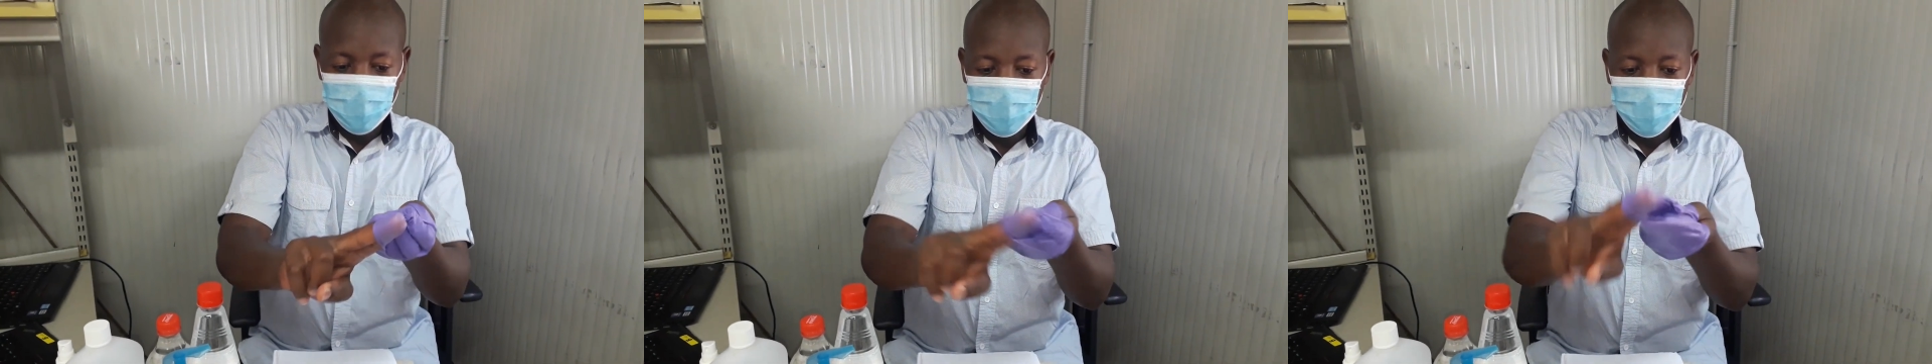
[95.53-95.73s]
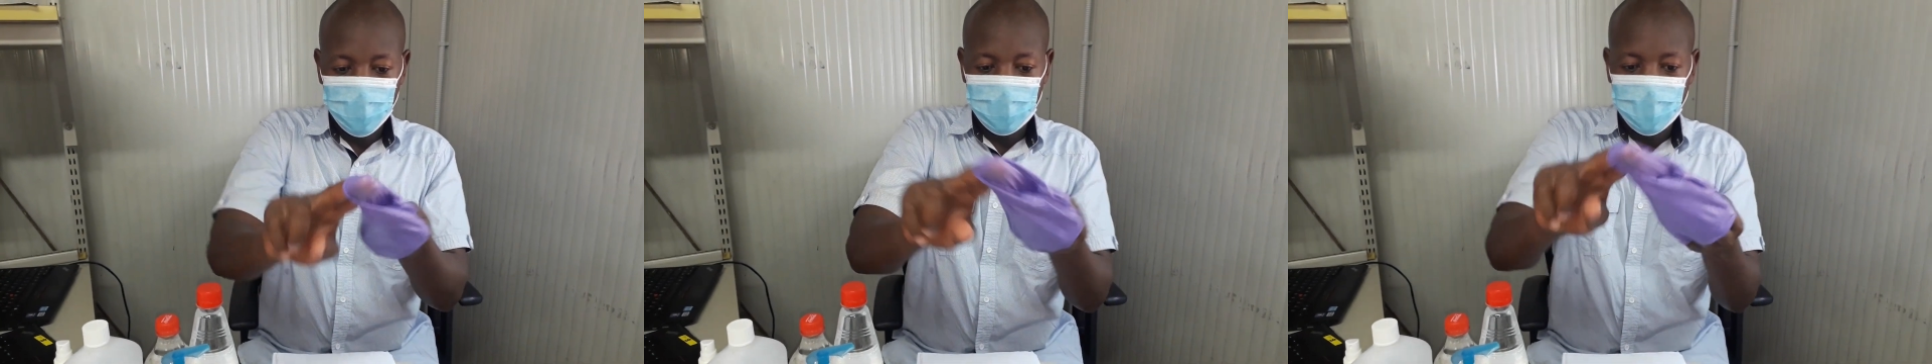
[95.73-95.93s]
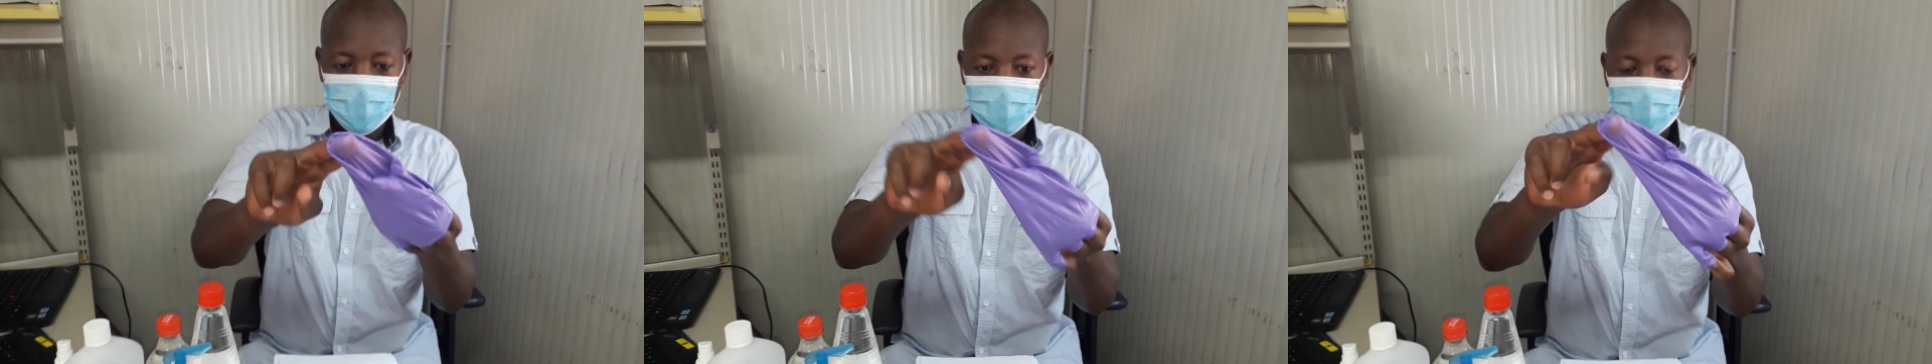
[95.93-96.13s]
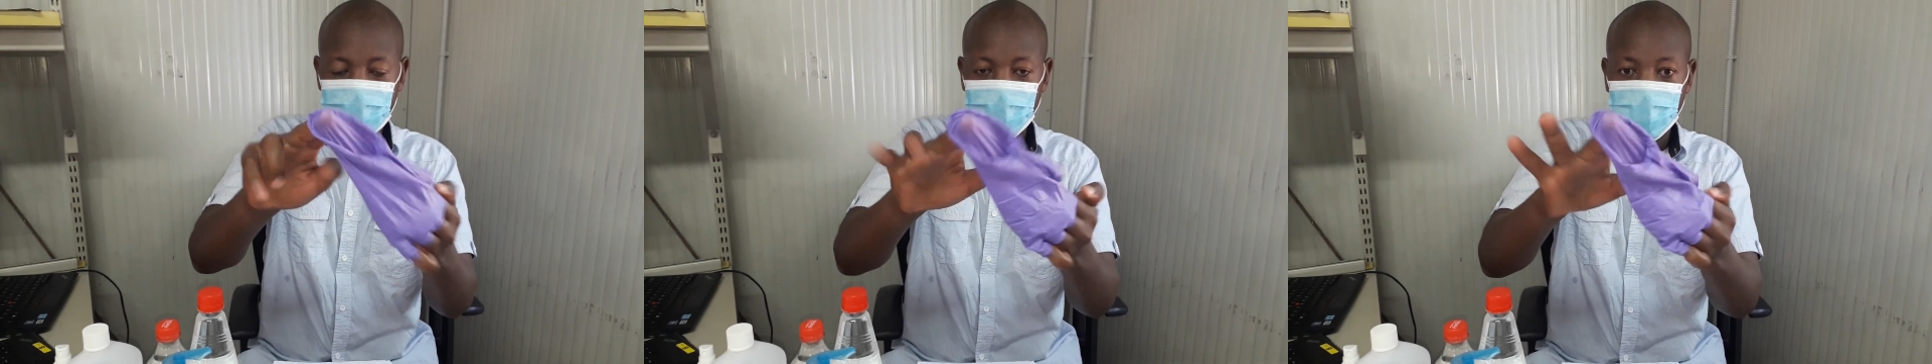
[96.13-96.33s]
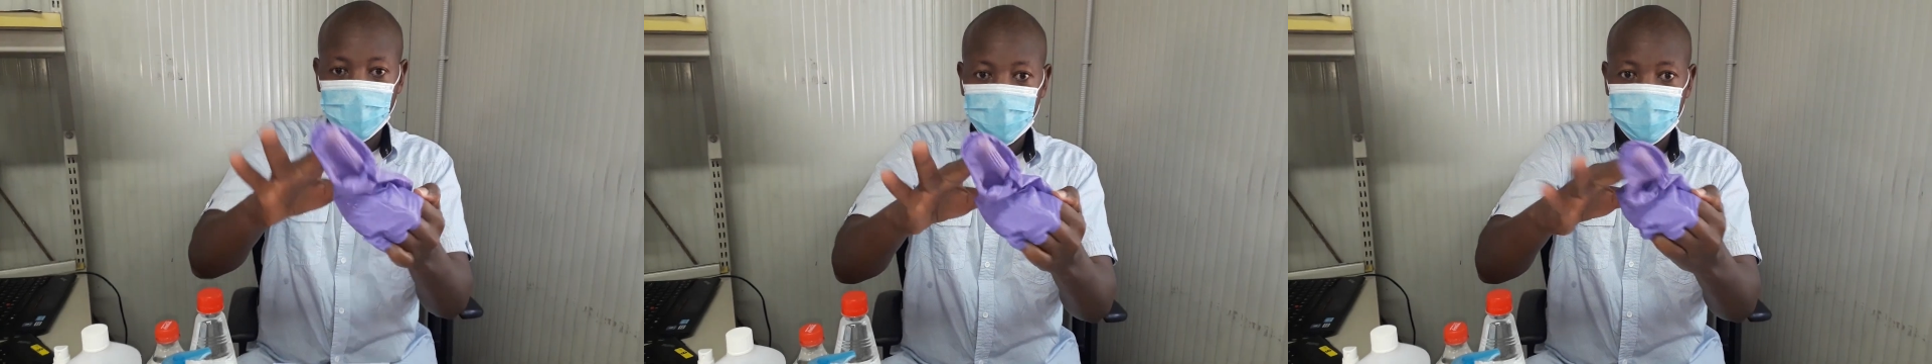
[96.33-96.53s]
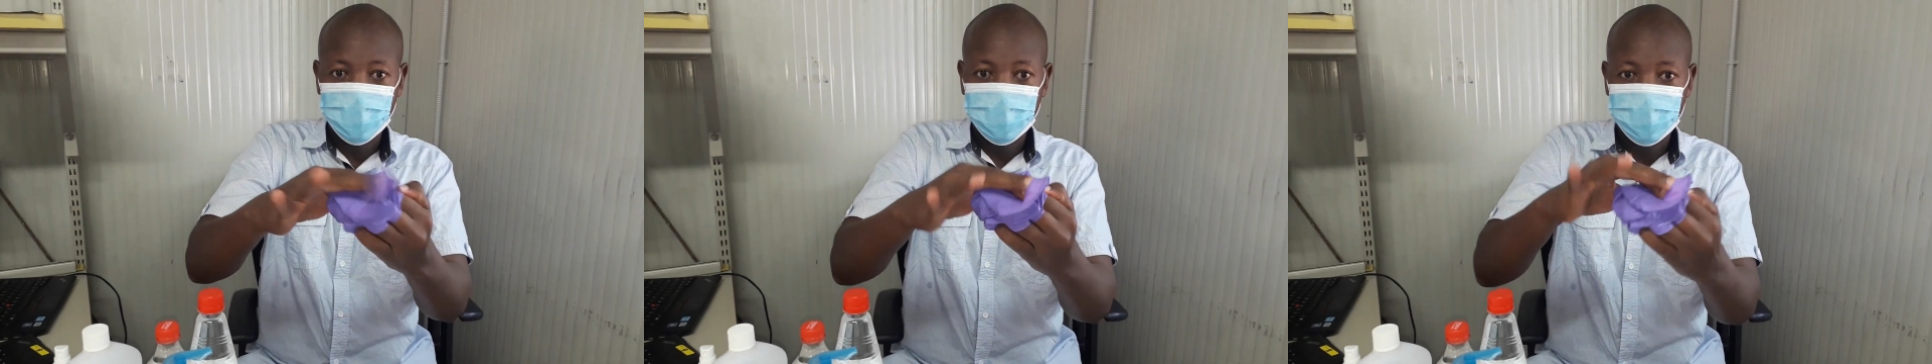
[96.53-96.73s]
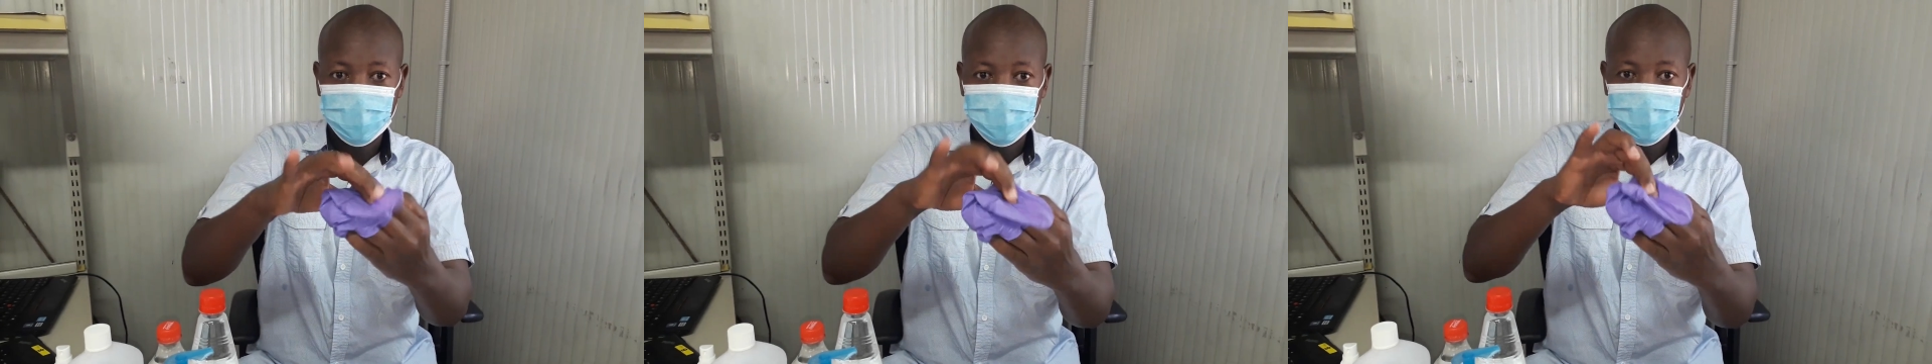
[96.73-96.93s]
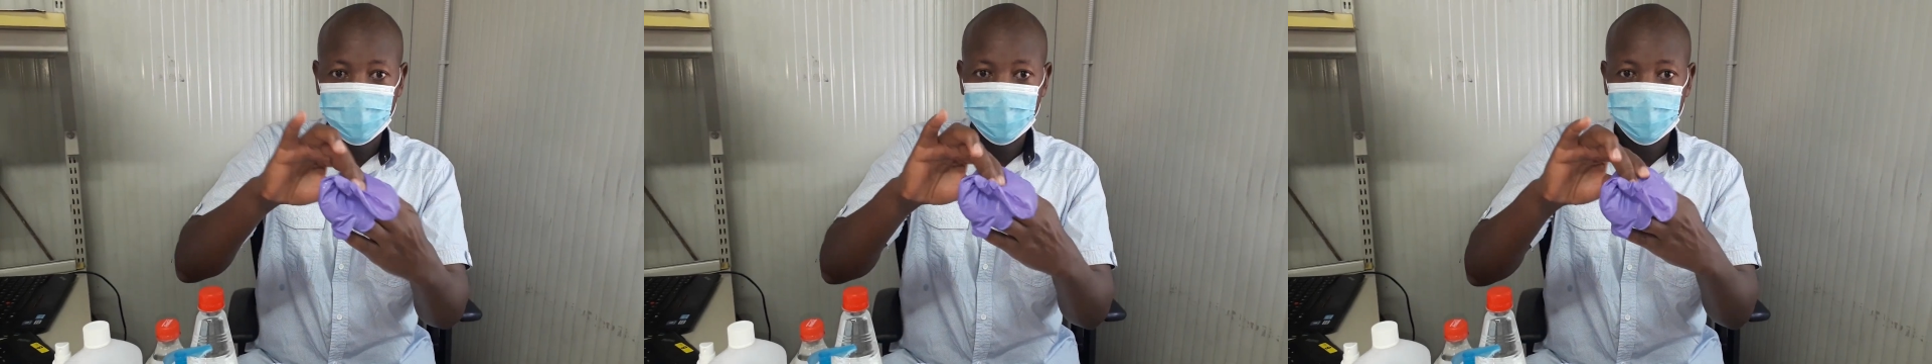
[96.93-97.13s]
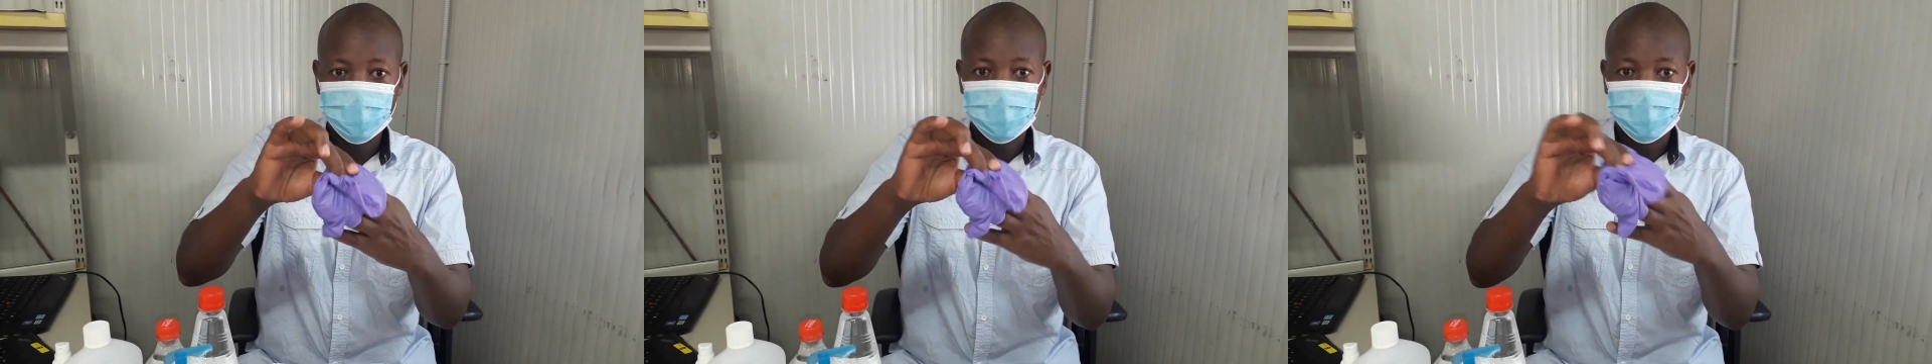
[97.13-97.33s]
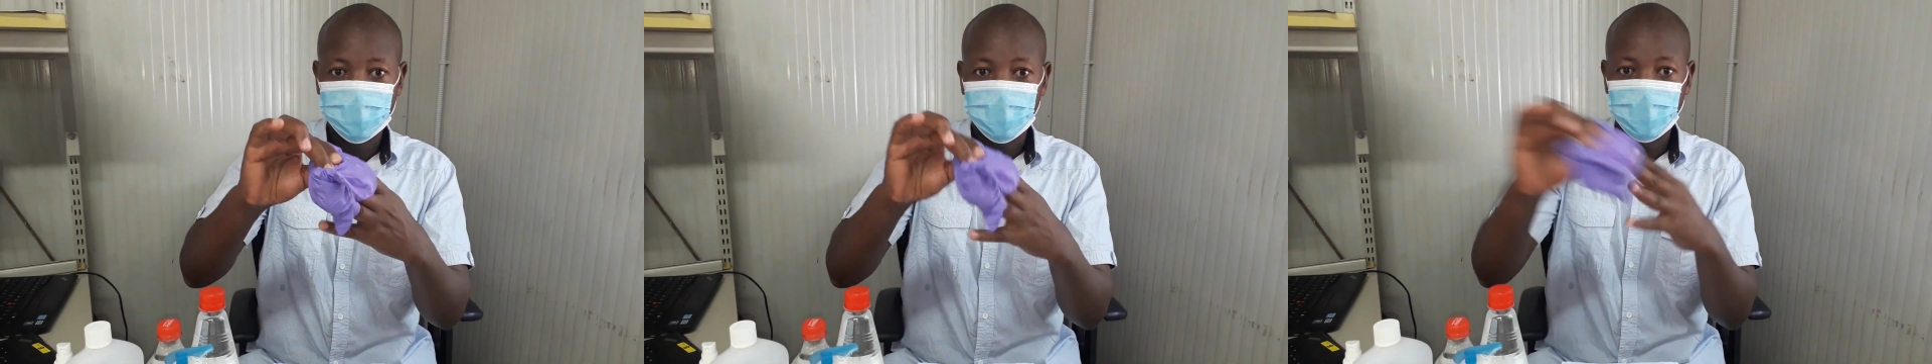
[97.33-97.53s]
You can see.
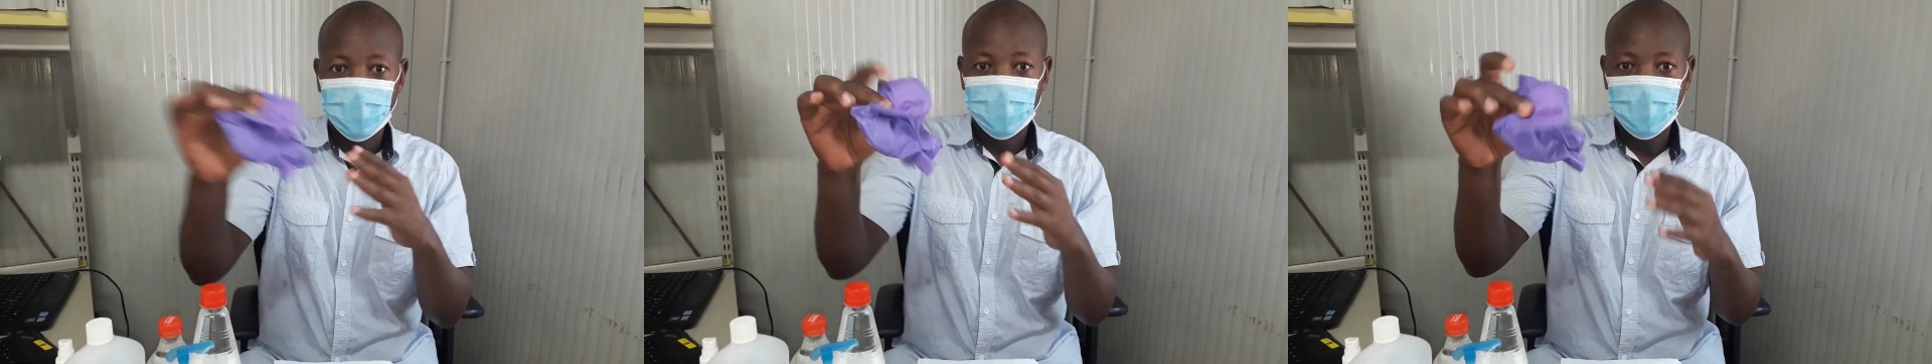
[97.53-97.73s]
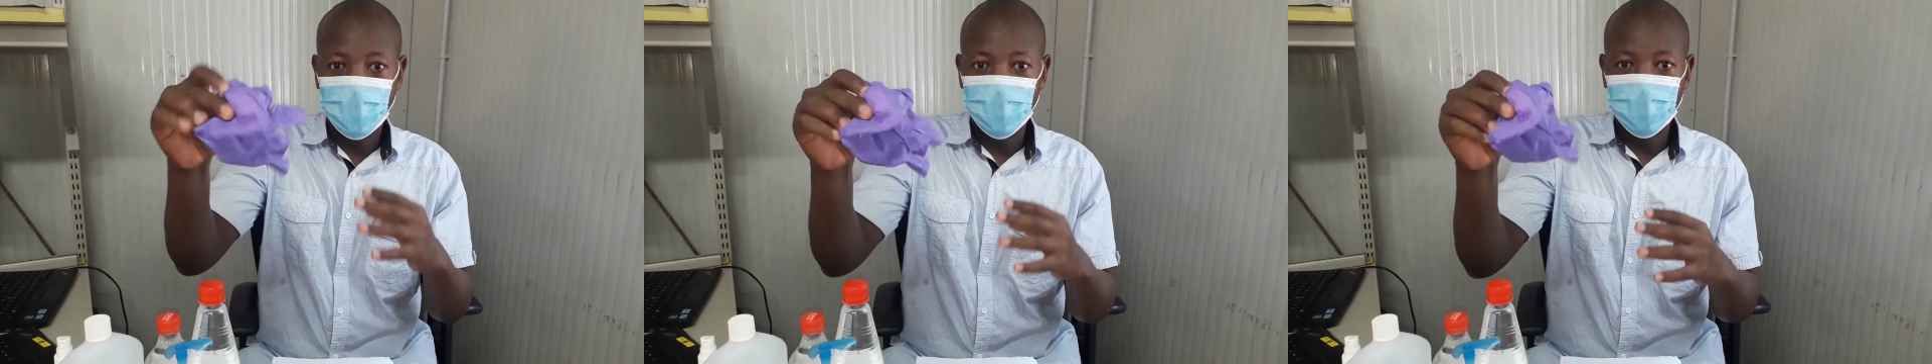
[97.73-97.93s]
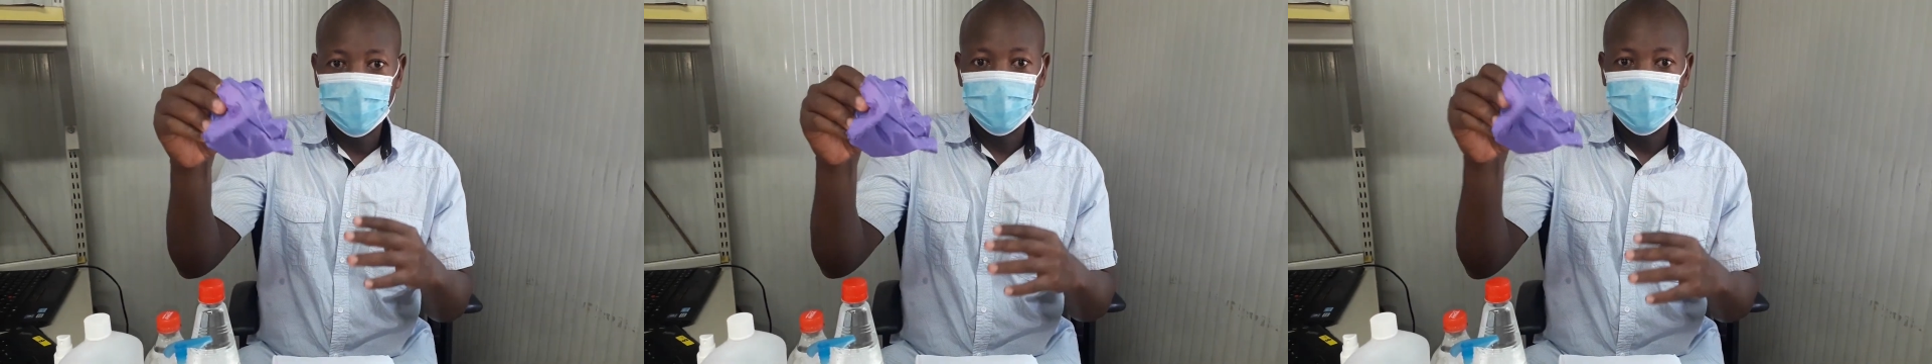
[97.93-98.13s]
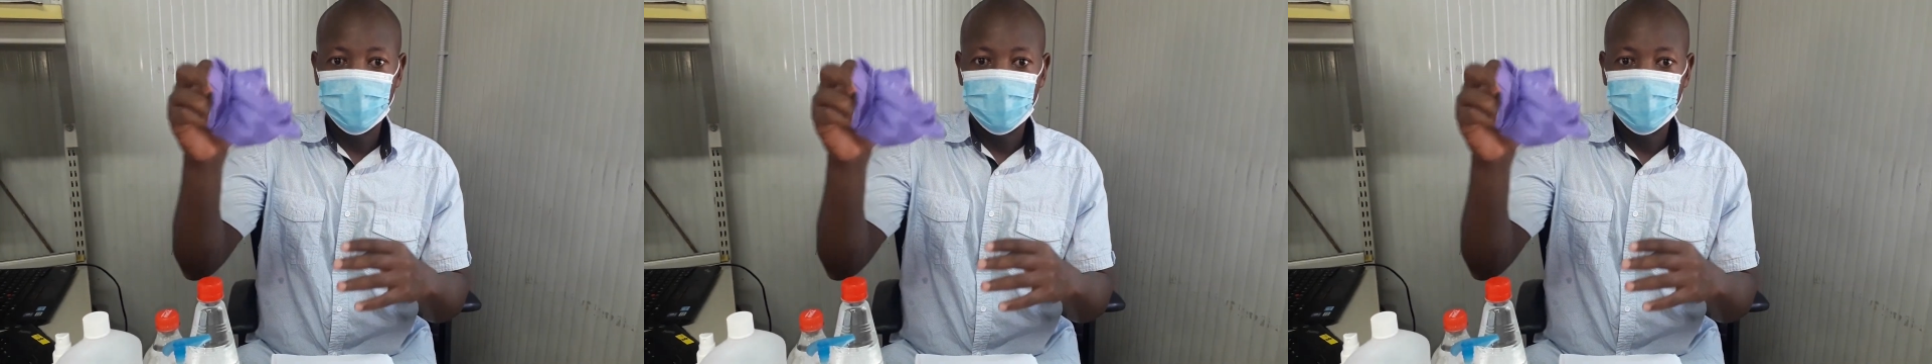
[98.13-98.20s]
Now,